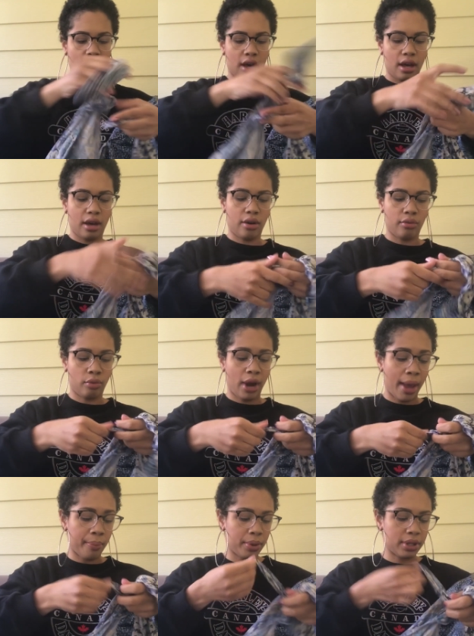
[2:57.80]
uh,
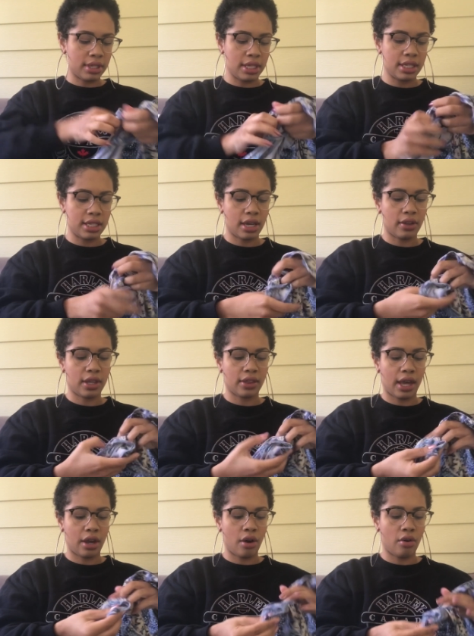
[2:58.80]
wrap detailing
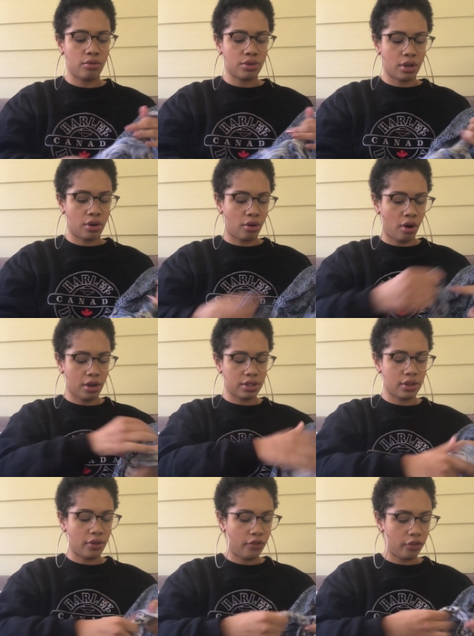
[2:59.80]
that goes
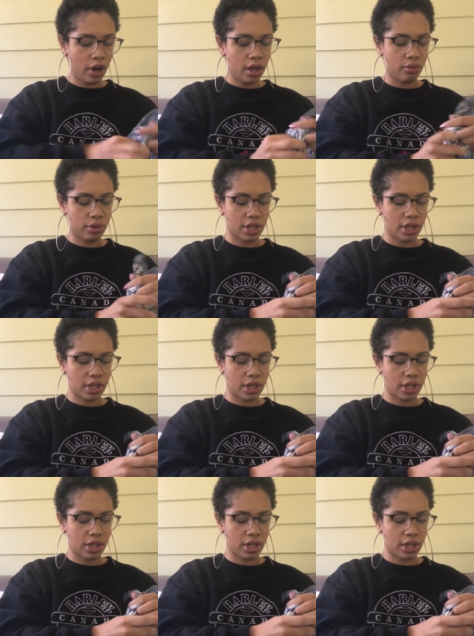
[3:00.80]
across the front,